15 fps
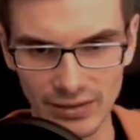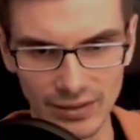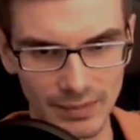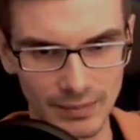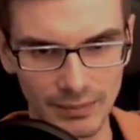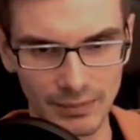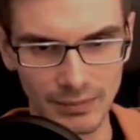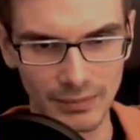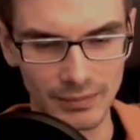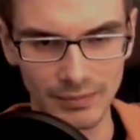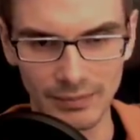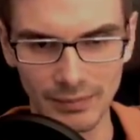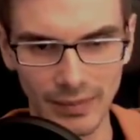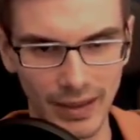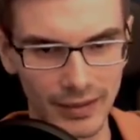not
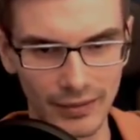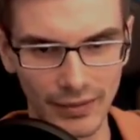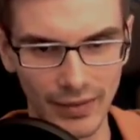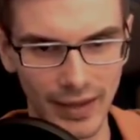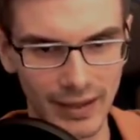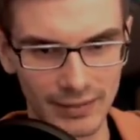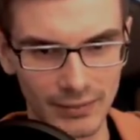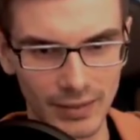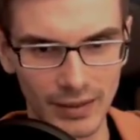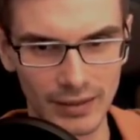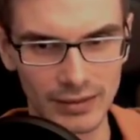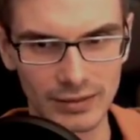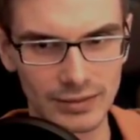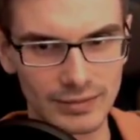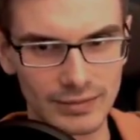matter that much.